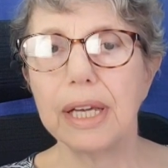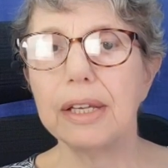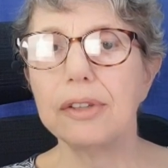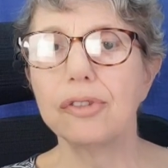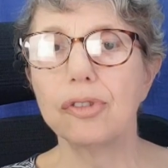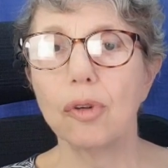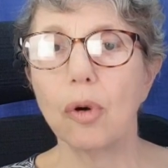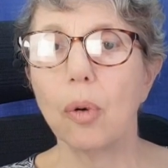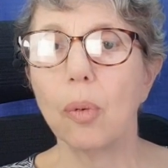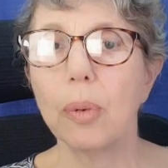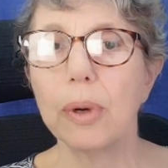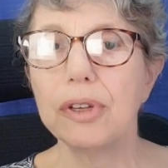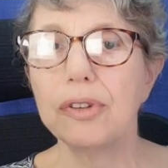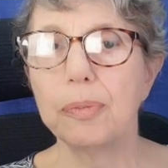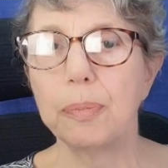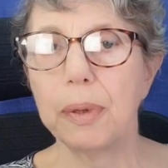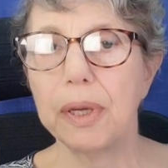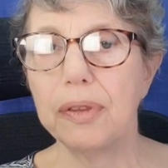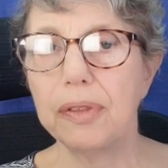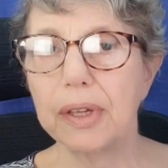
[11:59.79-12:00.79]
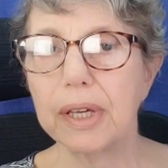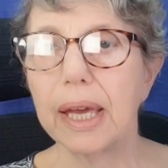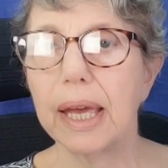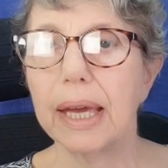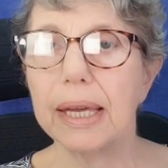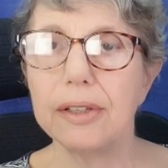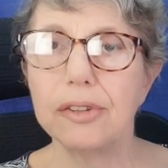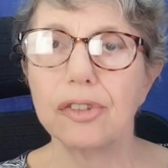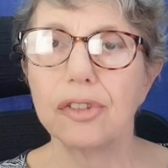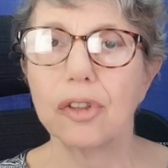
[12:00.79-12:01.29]
it's always been the
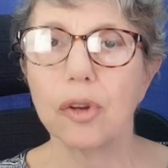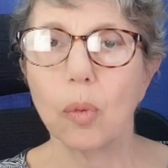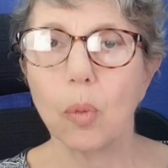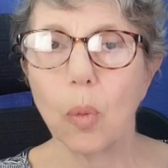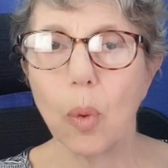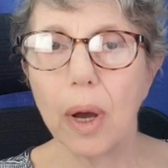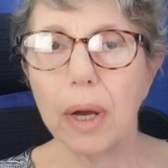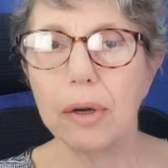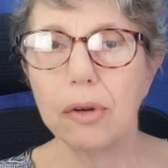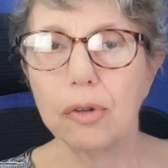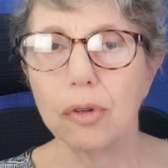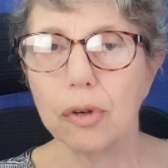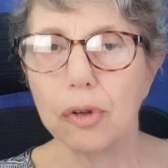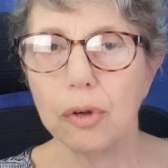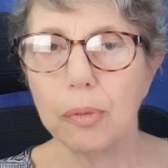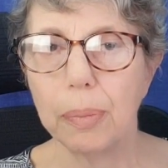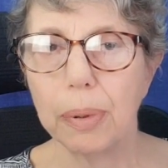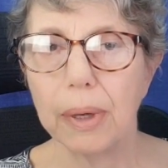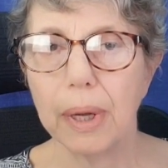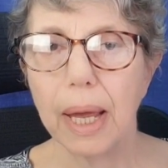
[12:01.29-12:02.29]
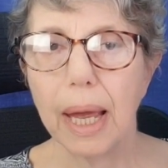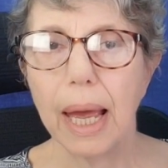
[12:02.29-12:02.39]
case that one group